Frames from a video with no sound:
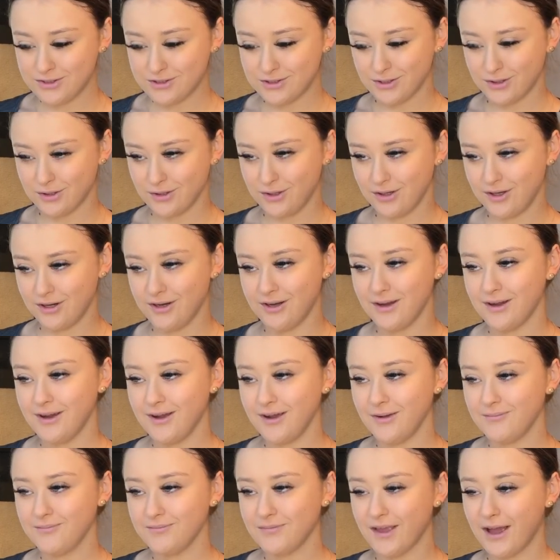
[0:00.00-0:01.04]
So
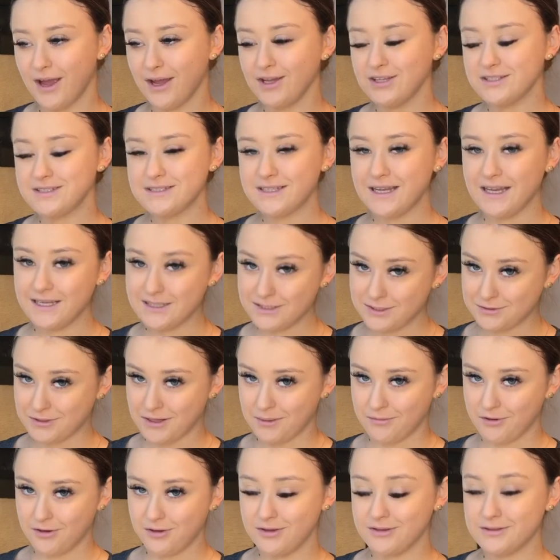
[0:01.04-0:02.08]
I use
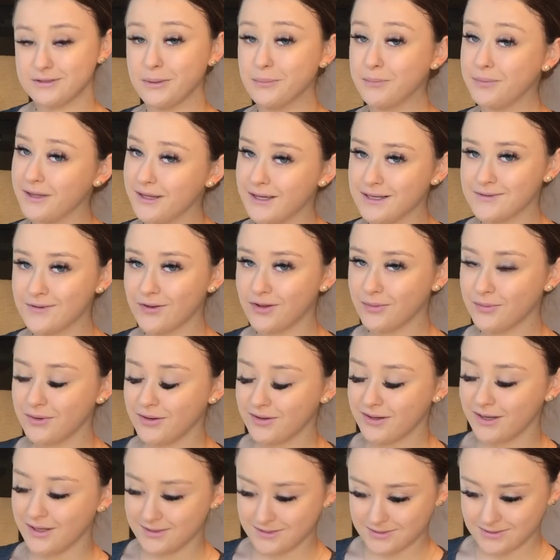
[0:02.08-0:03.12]
Instagram a lot. So please follow me
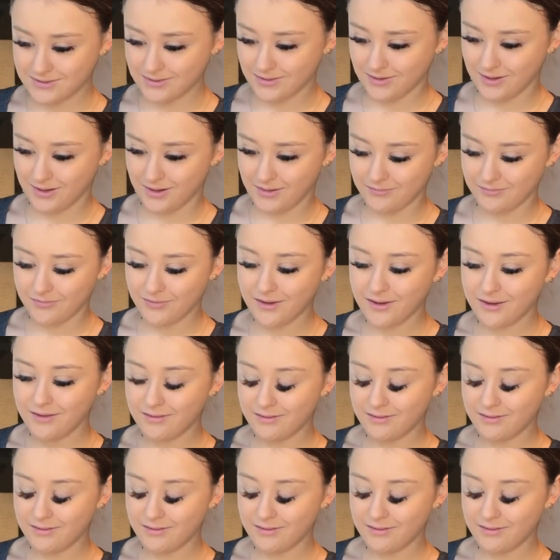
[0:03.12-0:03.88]
on Instagram.